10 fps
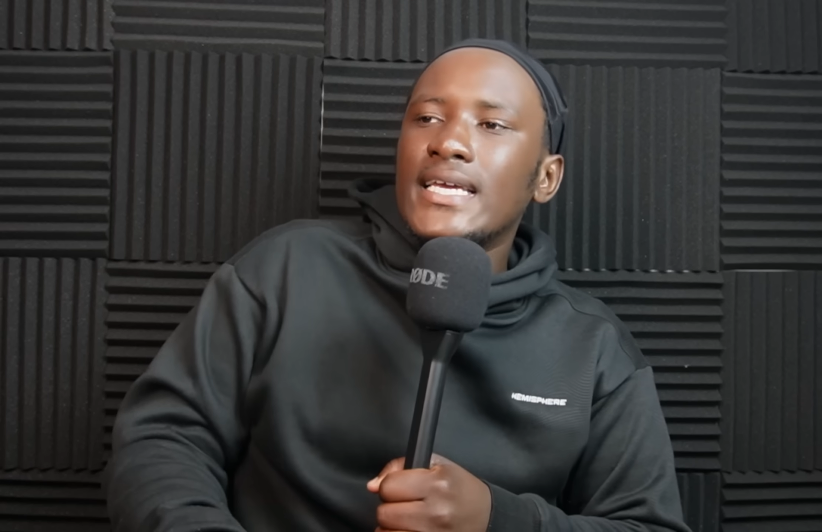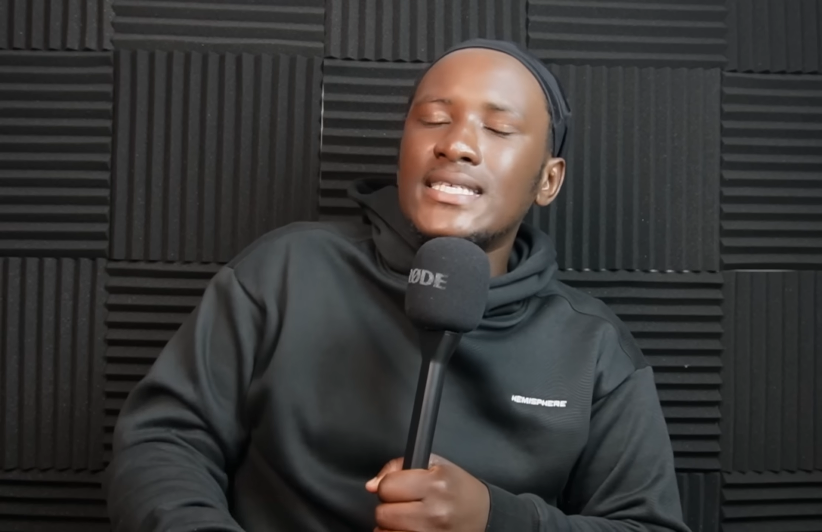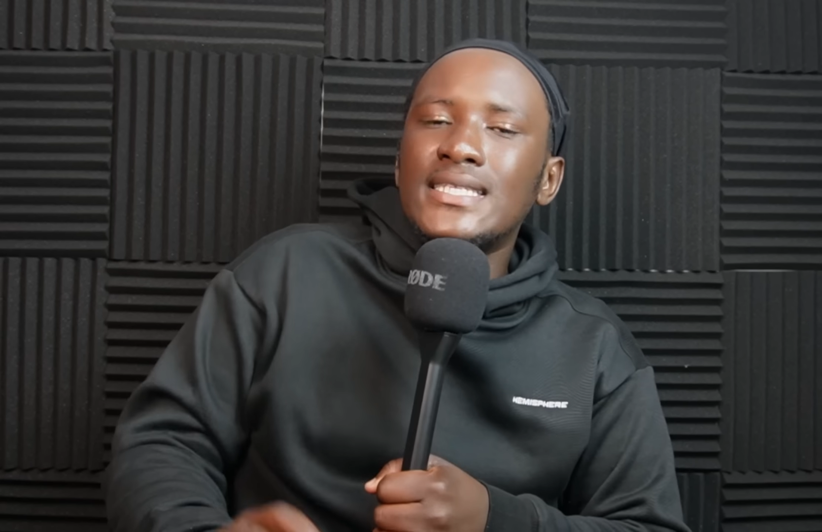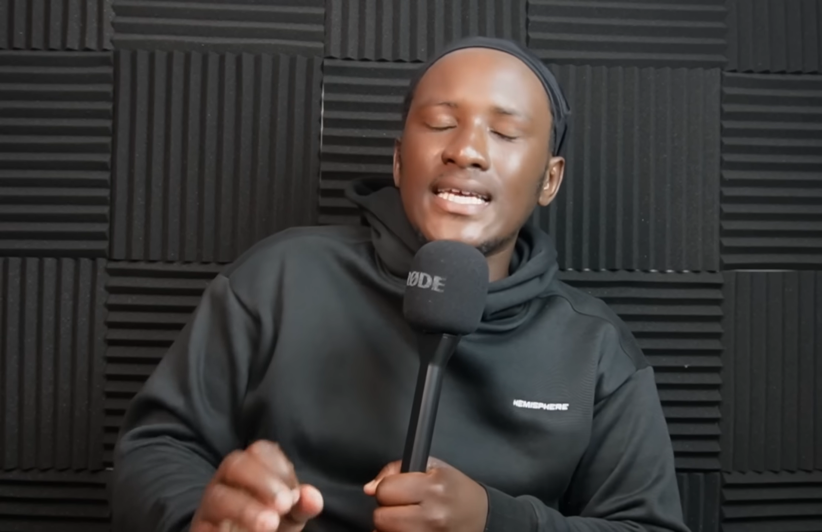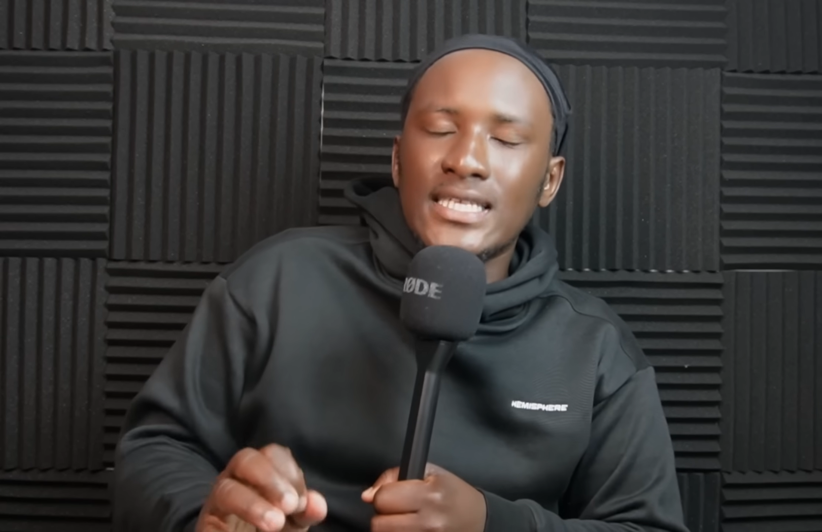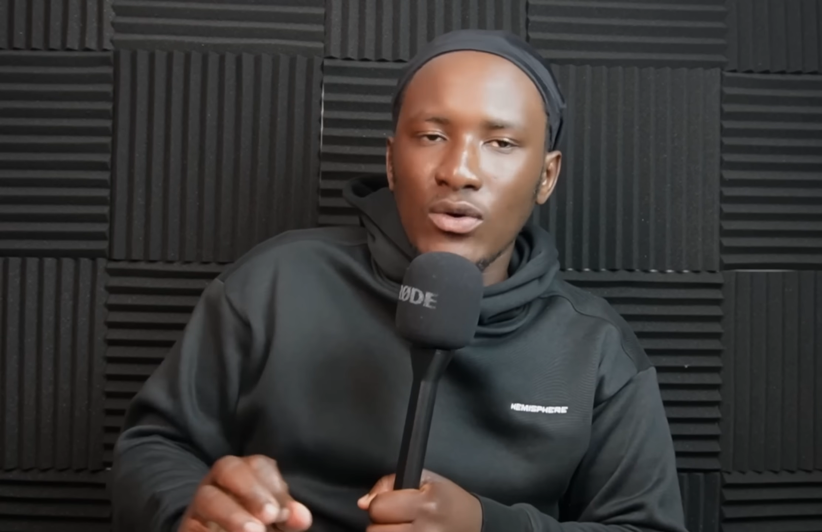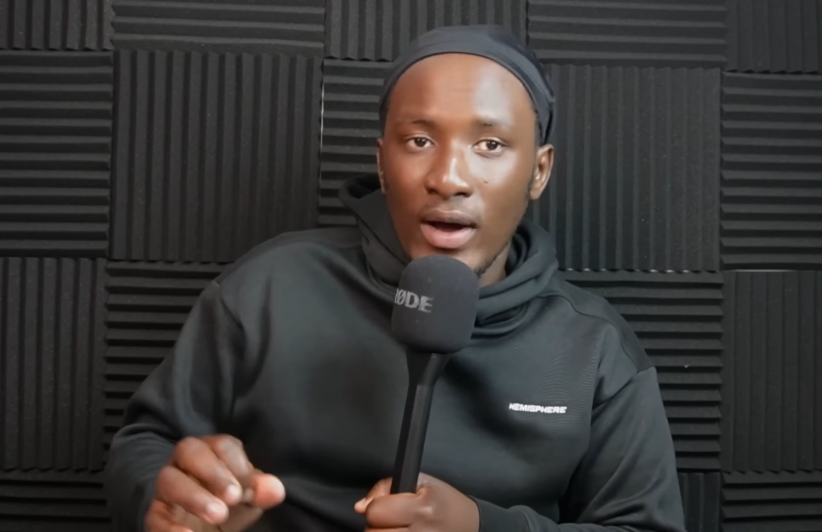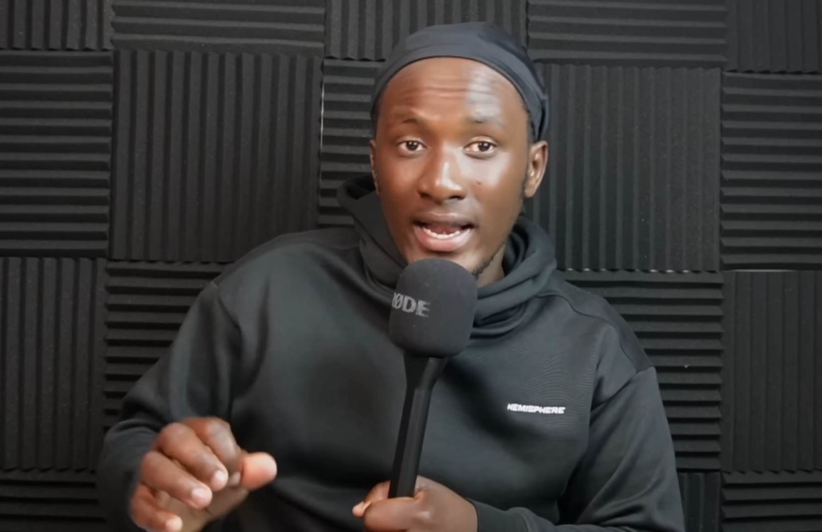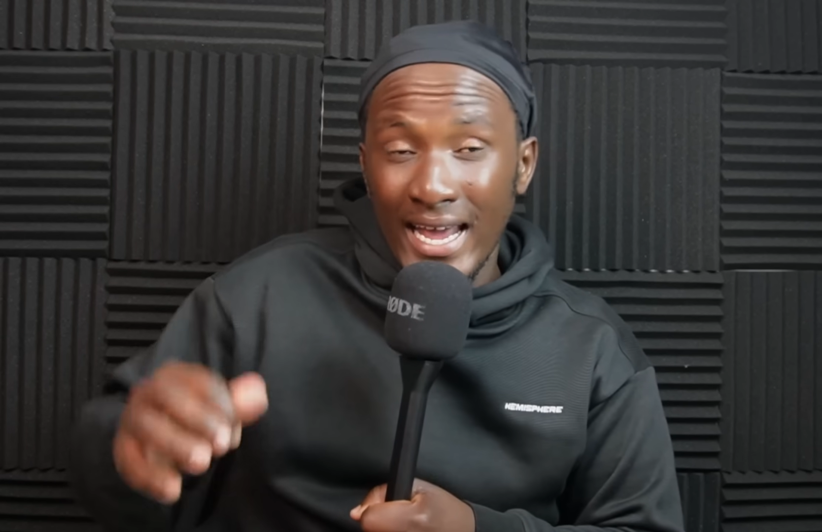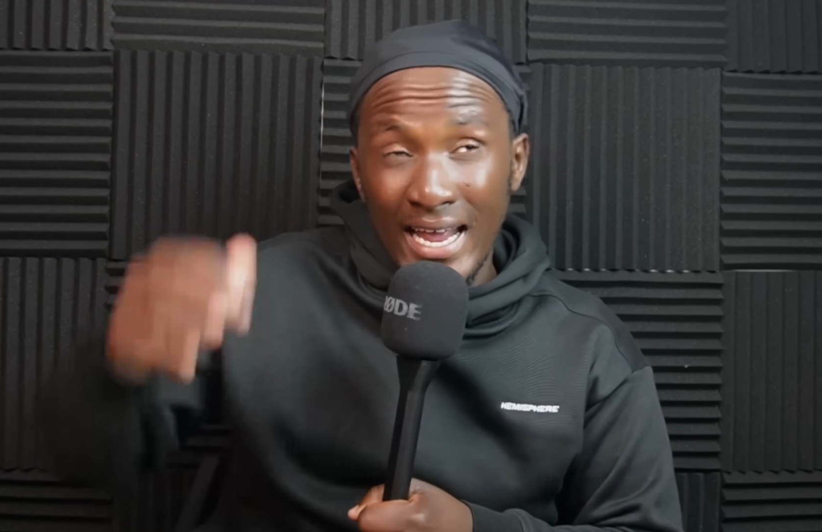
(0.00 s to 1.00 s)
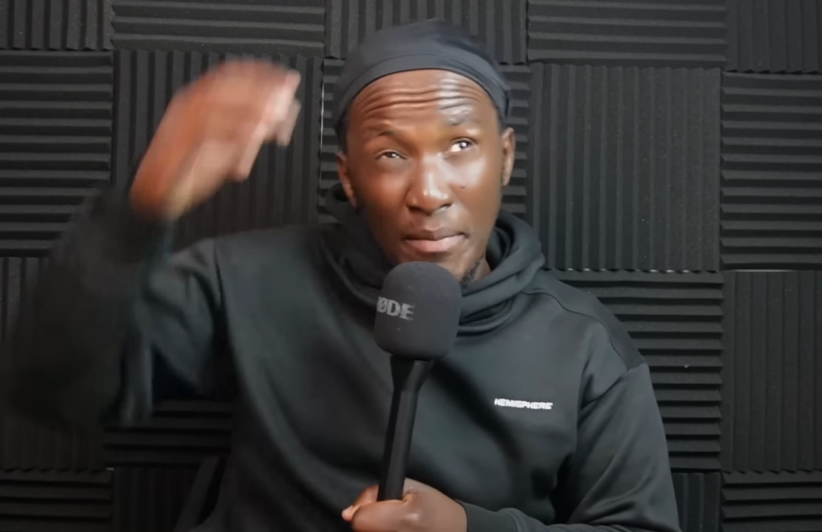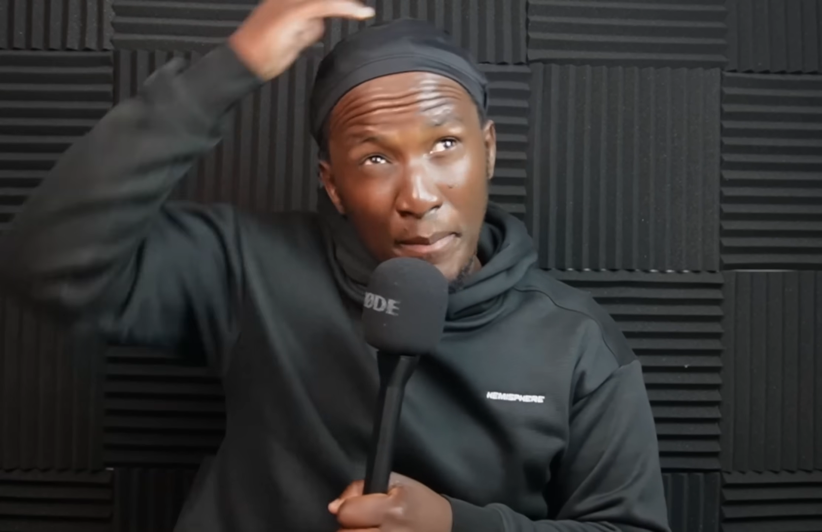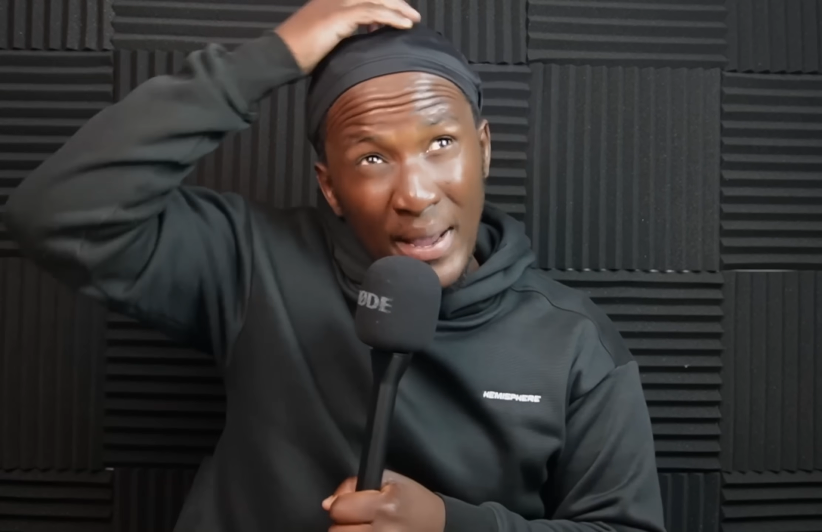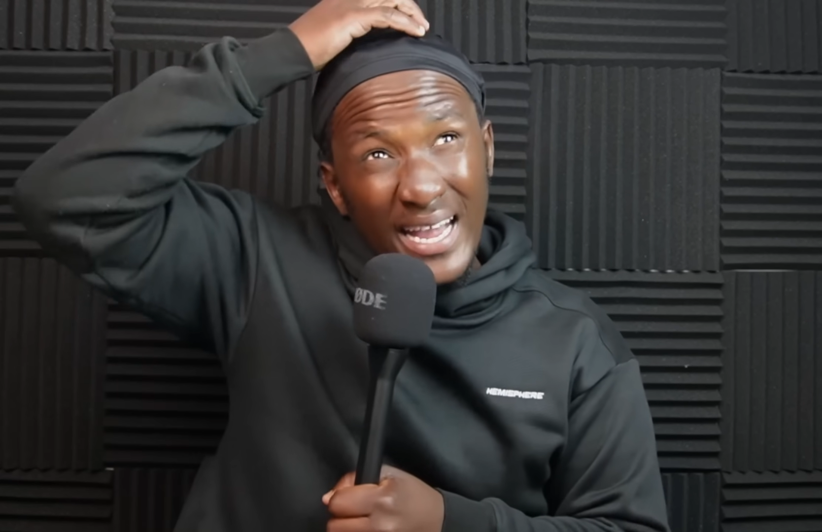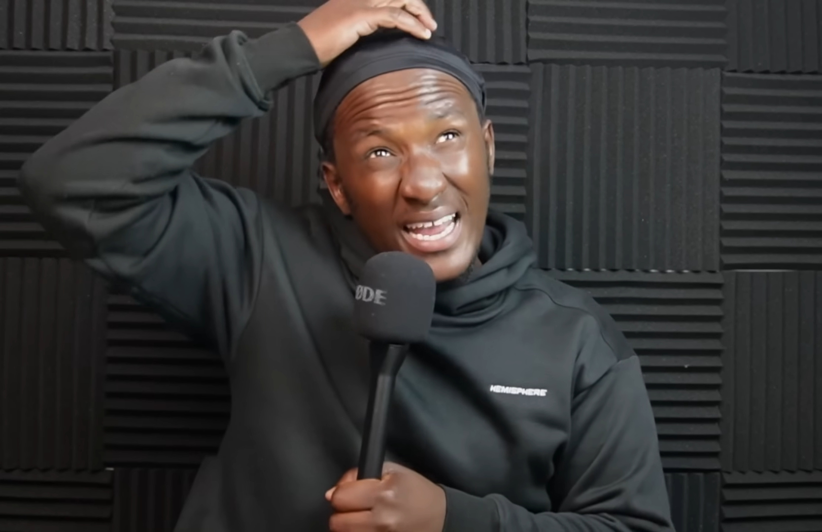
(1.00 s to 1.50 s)
he's 31.
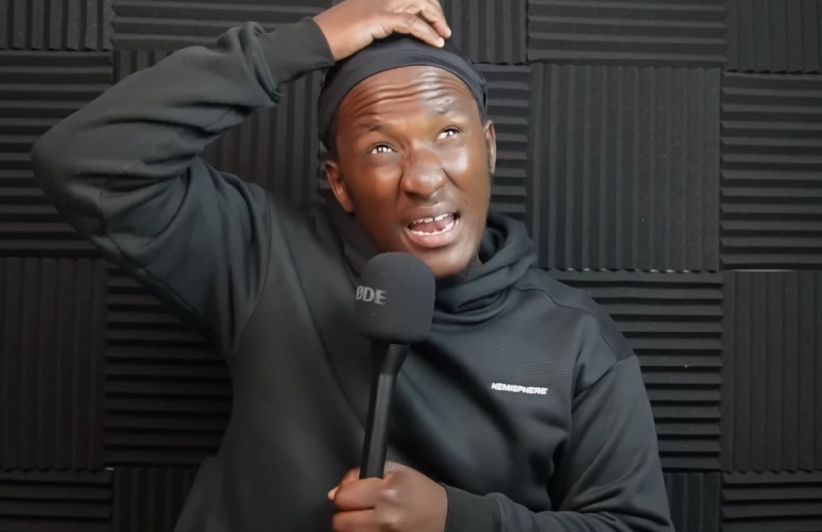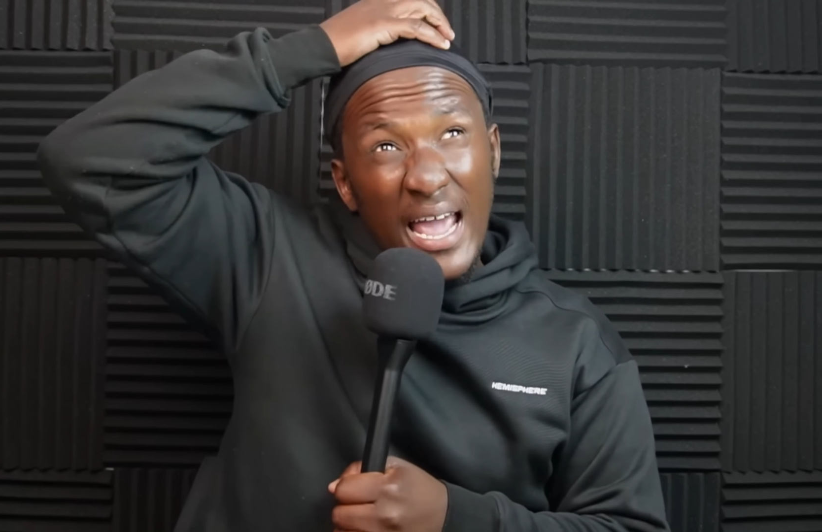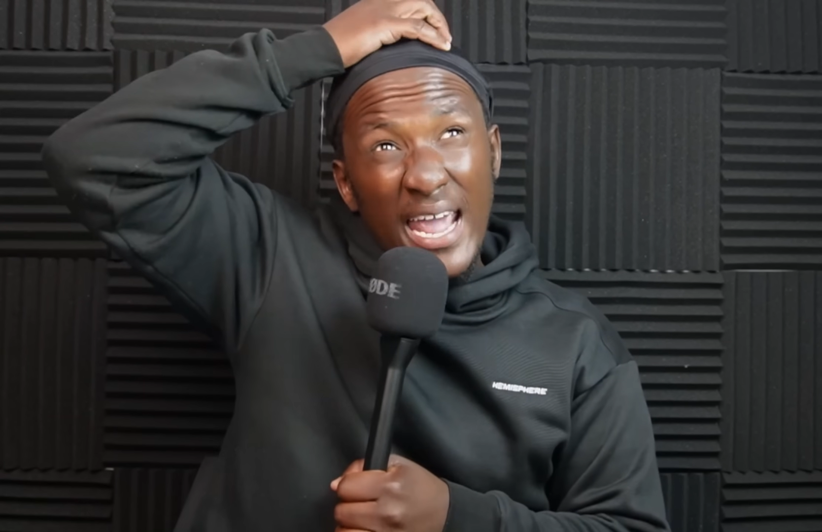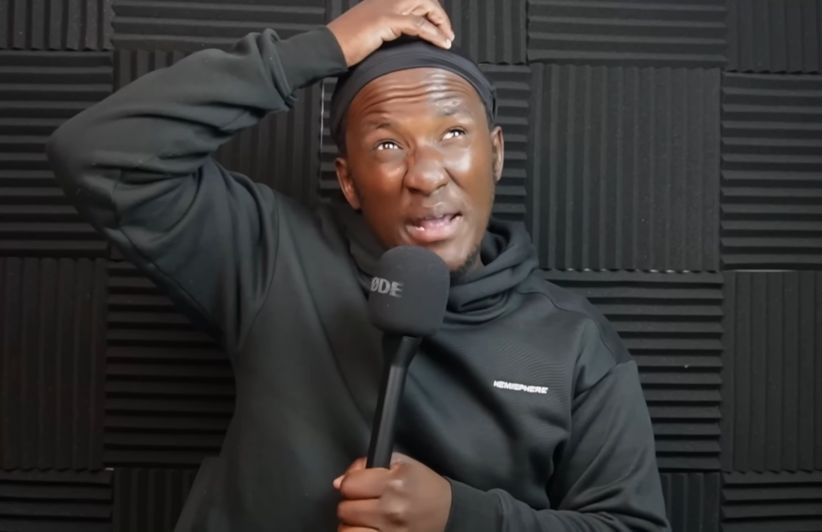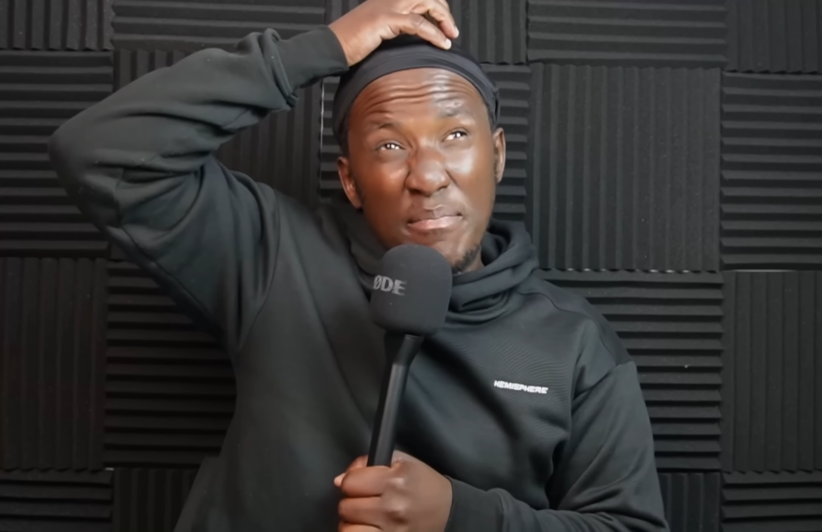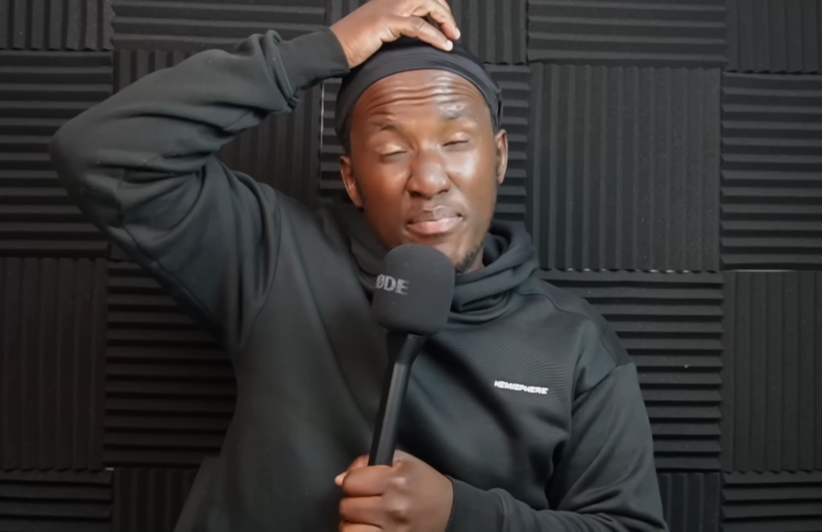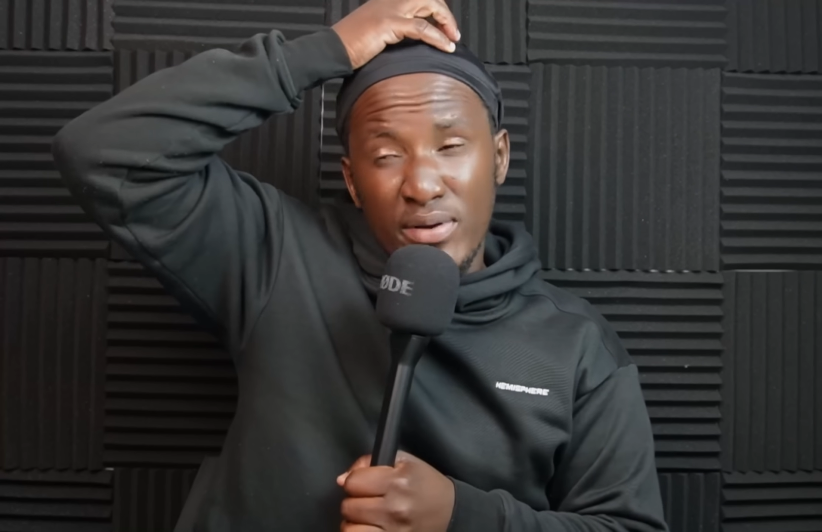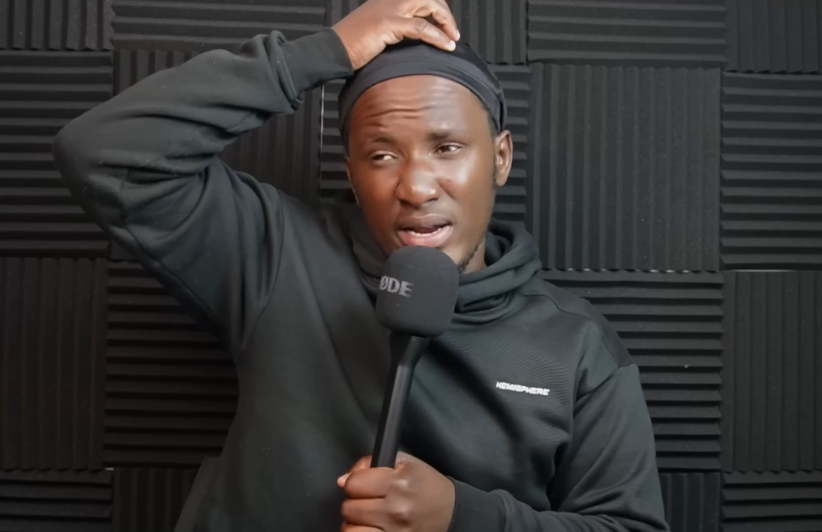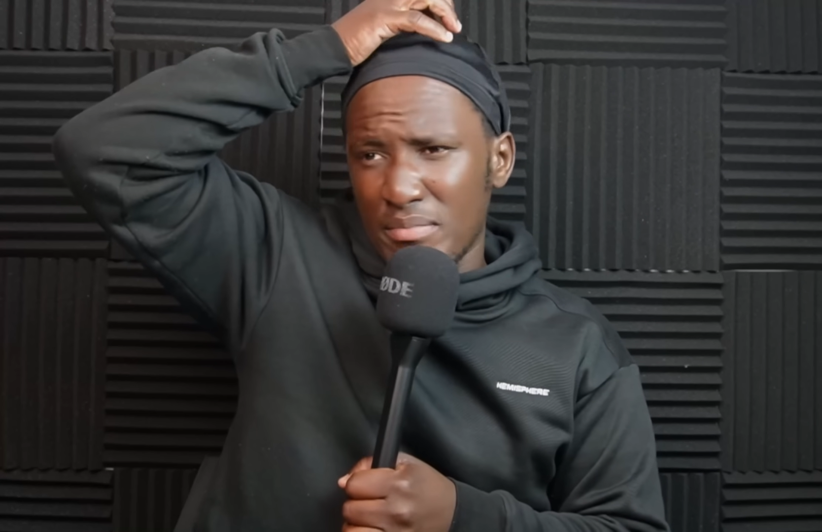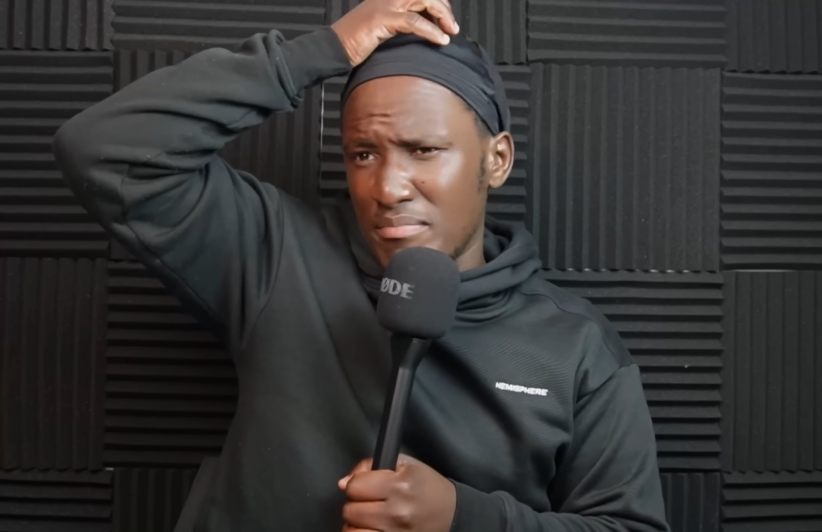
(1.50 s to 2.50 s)
And back in April,